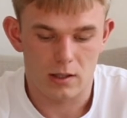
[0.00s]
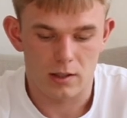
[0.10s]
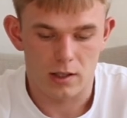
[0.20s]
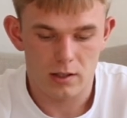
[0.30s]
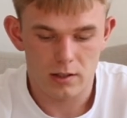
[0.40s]
at
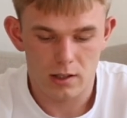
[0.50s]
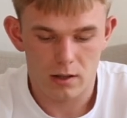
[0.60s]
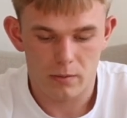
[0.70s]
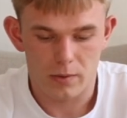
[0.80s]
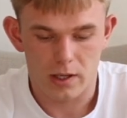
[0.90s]
the end
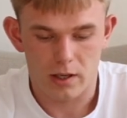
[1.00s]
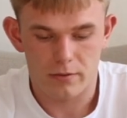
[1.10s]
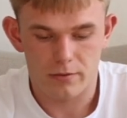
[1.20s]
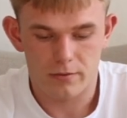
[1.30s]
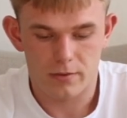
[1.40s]
here we
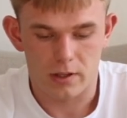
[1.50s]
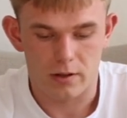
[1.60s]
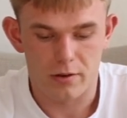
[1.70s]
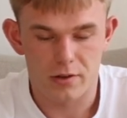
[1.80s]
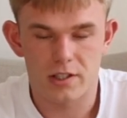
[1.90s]
have
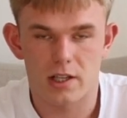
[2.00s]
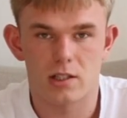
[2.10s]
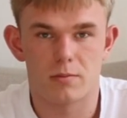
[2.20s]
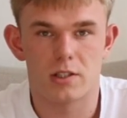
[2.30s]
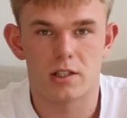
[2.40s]
another
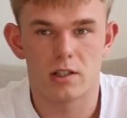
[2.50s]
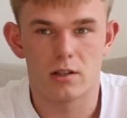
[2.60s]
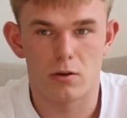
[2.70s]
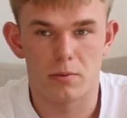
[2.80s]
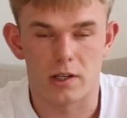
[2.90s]

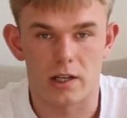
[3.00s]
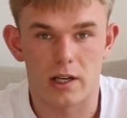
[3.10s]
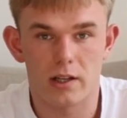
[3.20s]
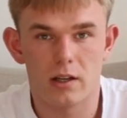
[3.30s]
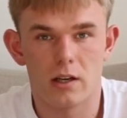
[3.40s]
ChatGPT
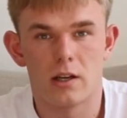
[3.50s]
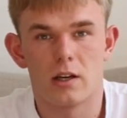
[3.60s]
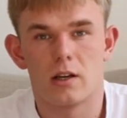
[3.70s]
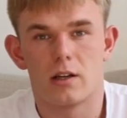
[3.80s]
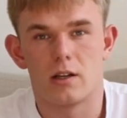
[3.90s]
OpenAI
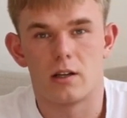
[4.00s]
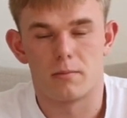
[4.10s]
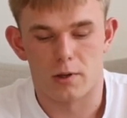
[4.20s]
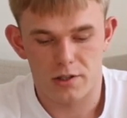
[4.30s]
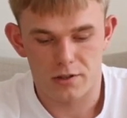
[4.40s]

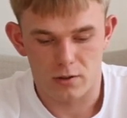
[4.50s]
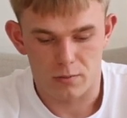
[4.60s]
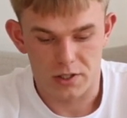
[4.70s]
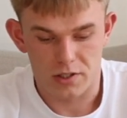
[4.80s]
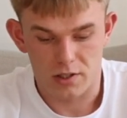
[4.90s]
module,
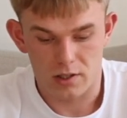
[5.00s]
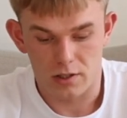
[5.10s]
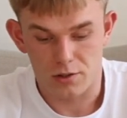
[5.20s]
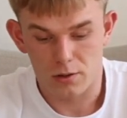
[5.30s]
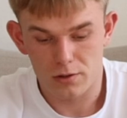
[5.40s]
which
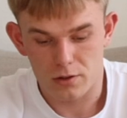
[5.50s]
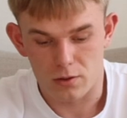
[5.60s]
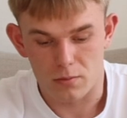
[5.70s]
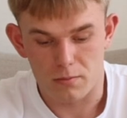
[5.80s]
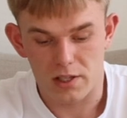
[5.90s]
is
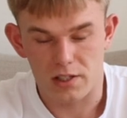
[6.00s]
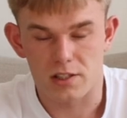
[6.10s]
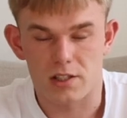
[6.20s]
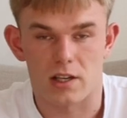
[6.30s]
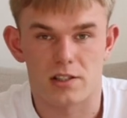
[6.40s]
also
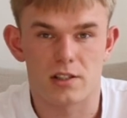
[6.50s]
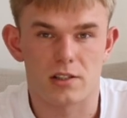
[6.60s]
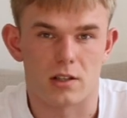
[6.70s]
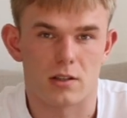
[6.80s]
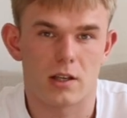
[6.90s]
message and
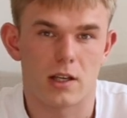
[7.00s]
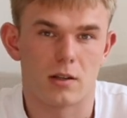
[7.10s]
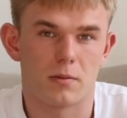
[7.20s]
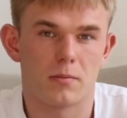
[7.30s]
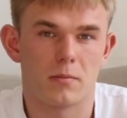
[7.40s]
assistant.
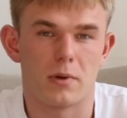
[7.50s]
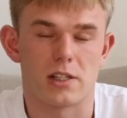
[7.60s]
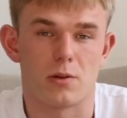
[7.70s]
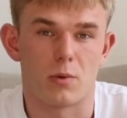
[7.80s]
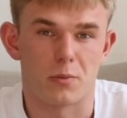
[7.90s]
And
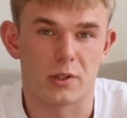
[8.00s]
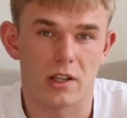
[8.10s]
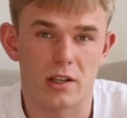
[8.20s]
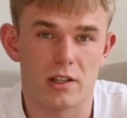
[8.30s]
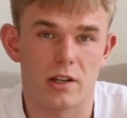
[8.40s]
basically what we
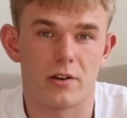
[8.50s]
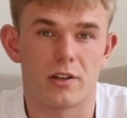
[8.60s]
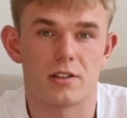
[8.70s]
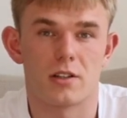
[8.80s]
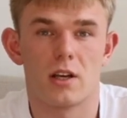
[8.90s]
did here
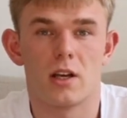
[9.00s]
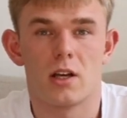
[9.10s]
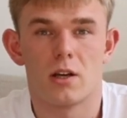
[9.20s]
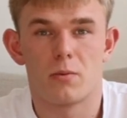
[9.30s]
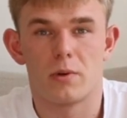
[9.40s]
is
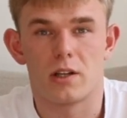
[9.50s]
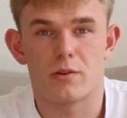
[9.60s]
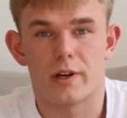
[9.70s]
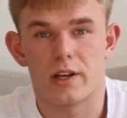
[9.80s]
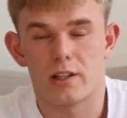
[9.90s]
we
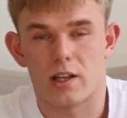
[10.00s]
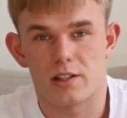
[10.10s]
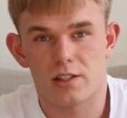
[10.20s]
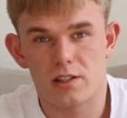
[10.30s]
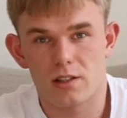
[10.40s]
created an
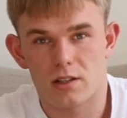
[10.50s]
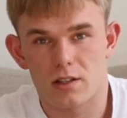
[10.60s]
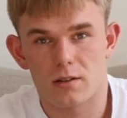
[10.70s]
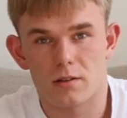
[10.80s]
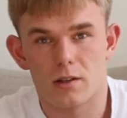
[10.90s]

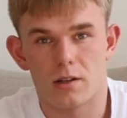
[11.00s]
assistant